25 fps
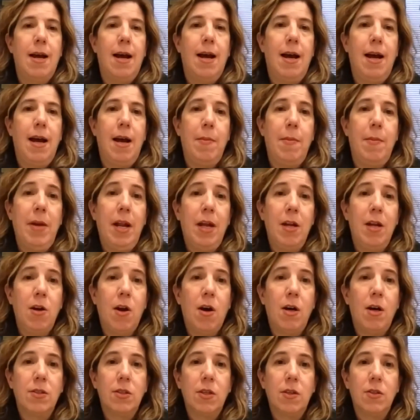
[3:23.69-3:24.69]
And I
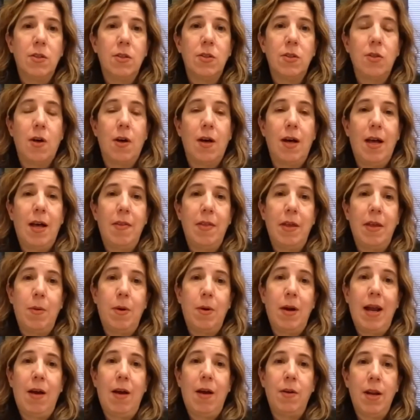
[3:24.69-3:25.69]
also saw how they
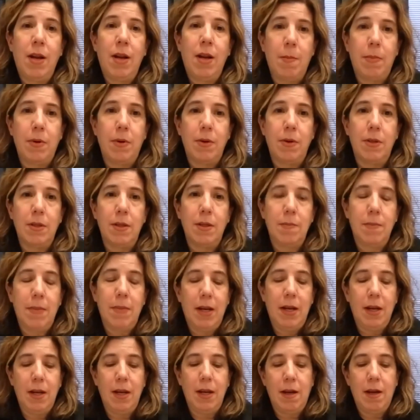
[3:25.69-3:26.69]
were outnumbered in
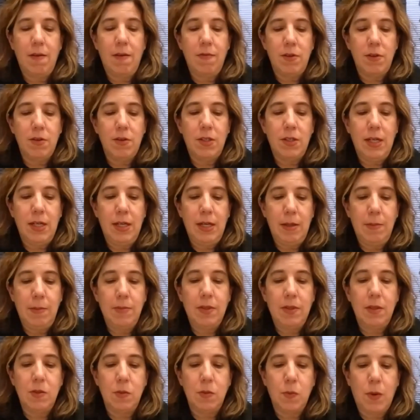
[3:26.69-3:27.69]
many of their
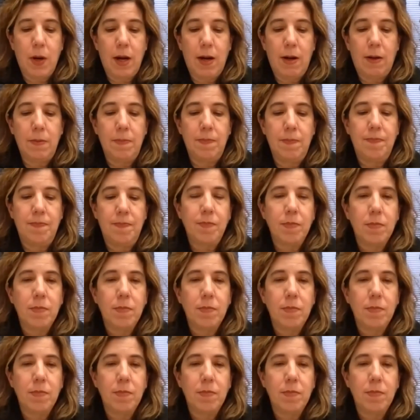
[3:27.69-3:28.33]
teams as well,